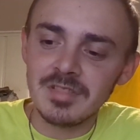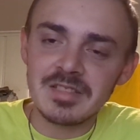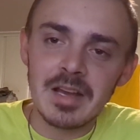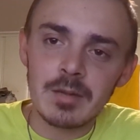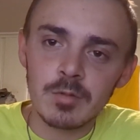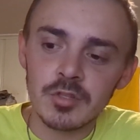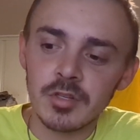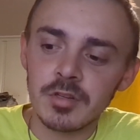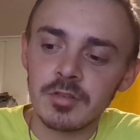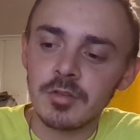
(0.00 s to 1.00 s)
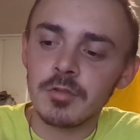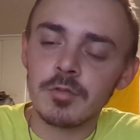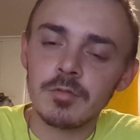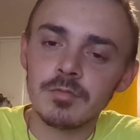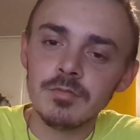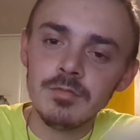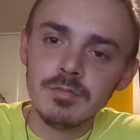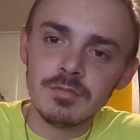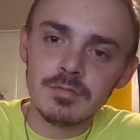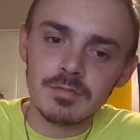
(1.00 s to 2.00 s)
decide what you're going to do.
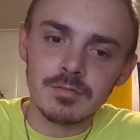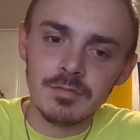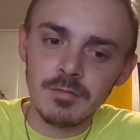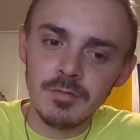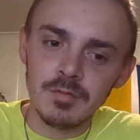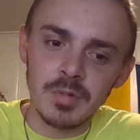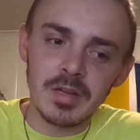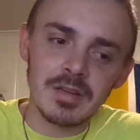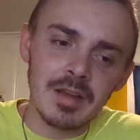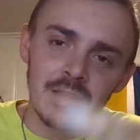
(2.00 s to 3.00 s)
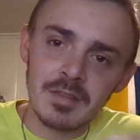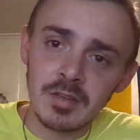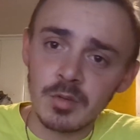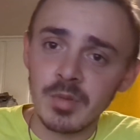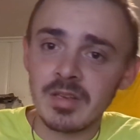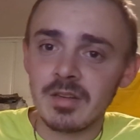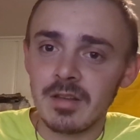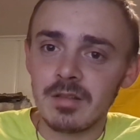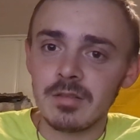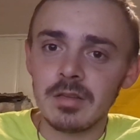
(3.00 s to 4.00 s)
But I think you're being
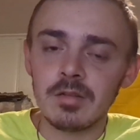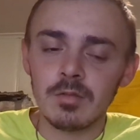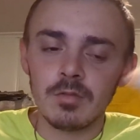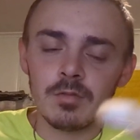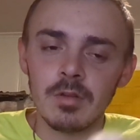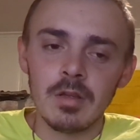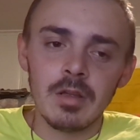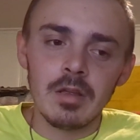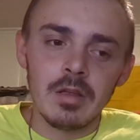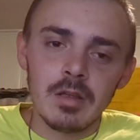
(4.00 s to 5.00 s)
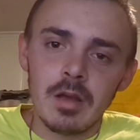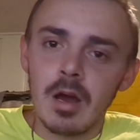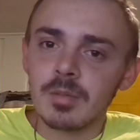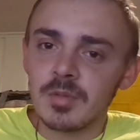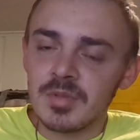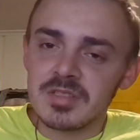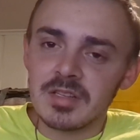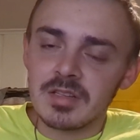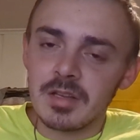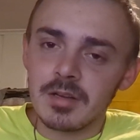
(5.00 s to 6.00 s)
a little
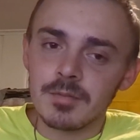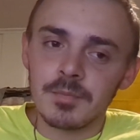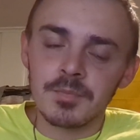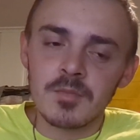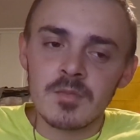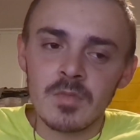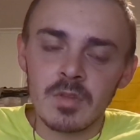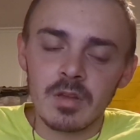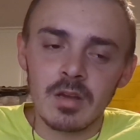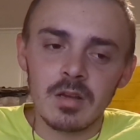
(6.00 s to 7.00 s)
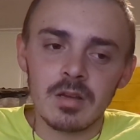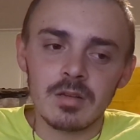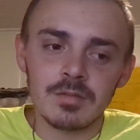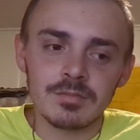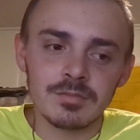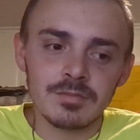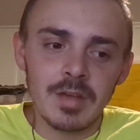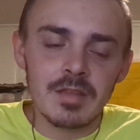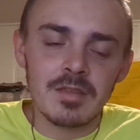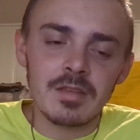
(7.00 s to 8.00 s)
optimistic there. I
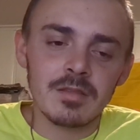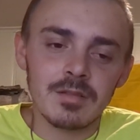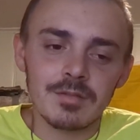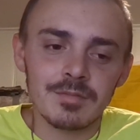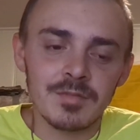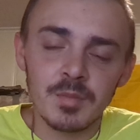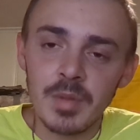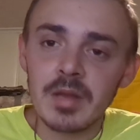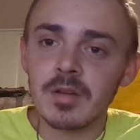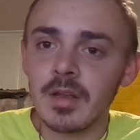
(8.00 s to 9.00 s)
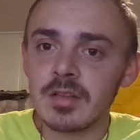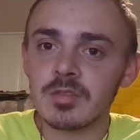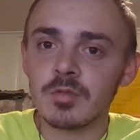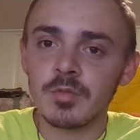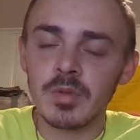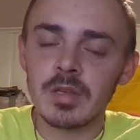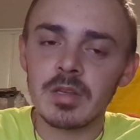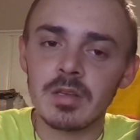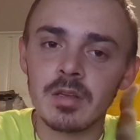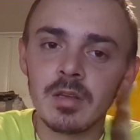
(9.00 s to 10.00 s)
think the better answer would
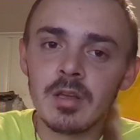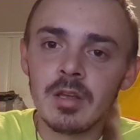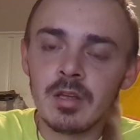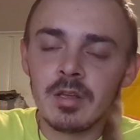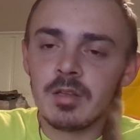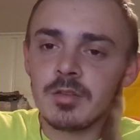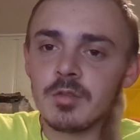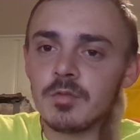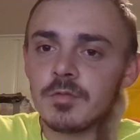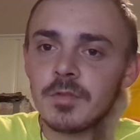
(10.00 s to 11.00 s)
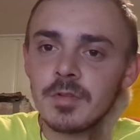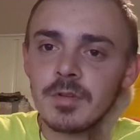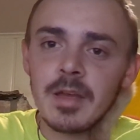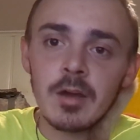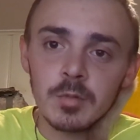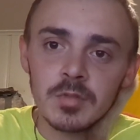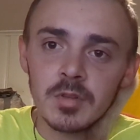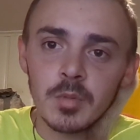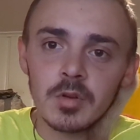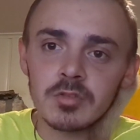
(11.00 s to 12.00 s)
be you've helped
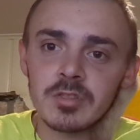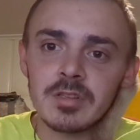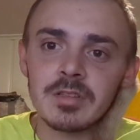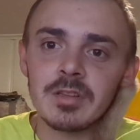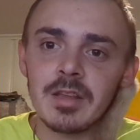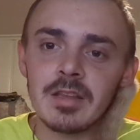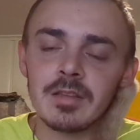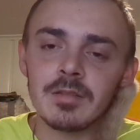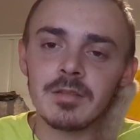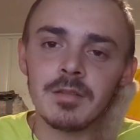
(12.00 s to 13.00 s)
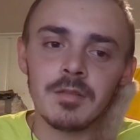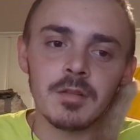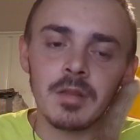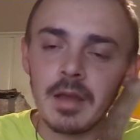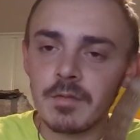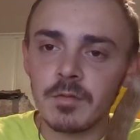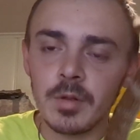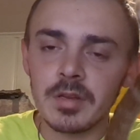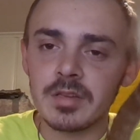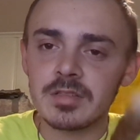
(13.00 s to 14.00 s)
the person in the
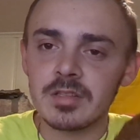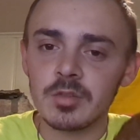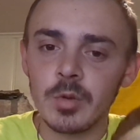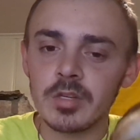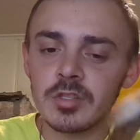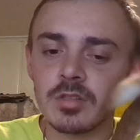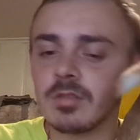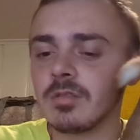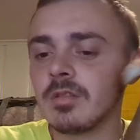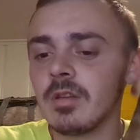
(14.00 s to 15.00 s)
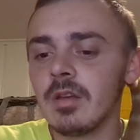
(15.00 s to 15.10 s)
life-threatening situation.